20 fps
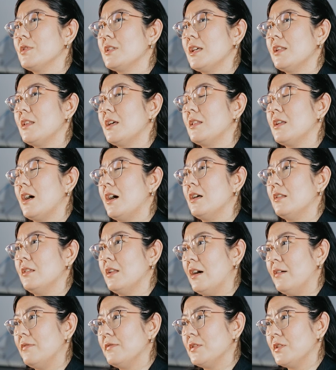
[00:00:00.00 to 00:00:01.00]
say that I
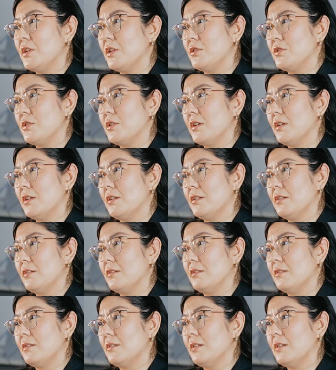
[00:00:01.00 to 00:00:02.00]
love teaching.
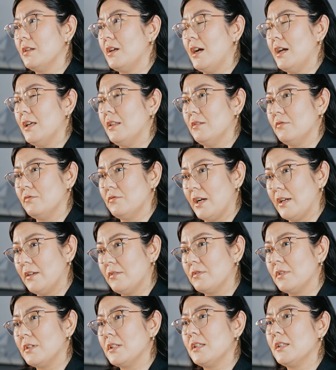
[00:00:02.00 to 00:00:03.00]
I
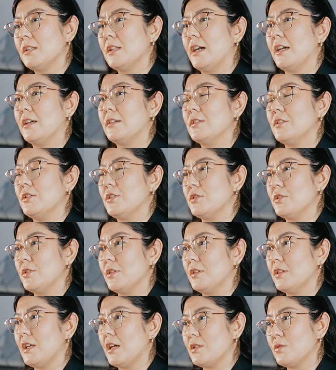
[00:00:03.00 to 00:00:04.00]
really like
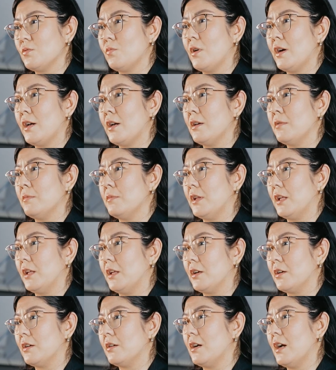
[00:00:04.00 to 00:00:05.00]
teaching. That's why I'm
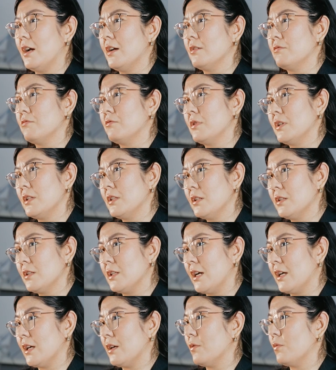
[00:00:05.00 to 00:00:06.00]
here. I really
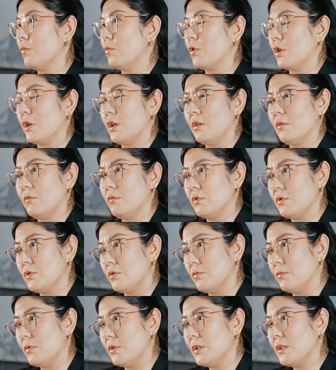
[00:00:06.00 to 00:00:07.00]
like working with
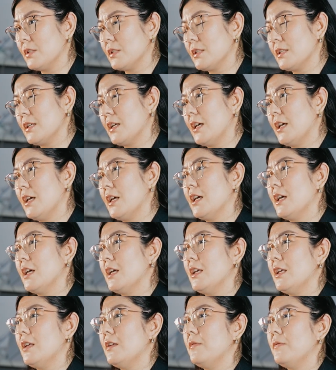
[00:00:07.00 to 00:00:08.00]
students.
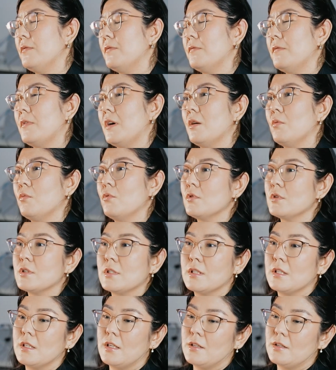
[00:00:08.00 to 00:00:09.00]
If I
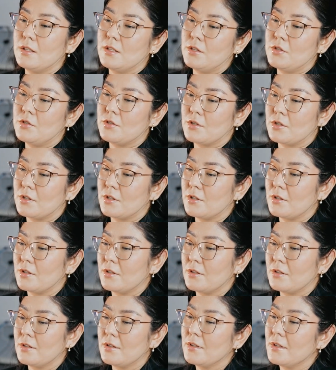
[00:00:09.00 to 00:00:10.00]
wasn't a teacher,
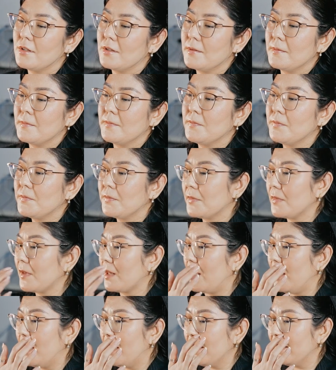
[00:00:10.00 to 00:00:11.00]

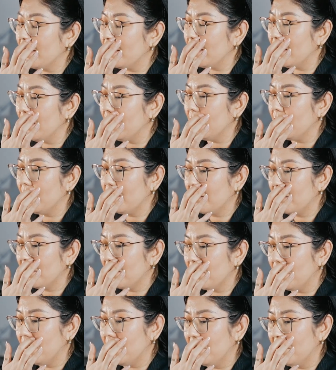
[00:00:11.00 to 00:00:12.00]
I think
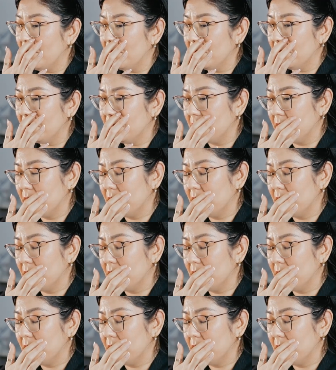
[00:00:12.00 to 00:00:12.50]
I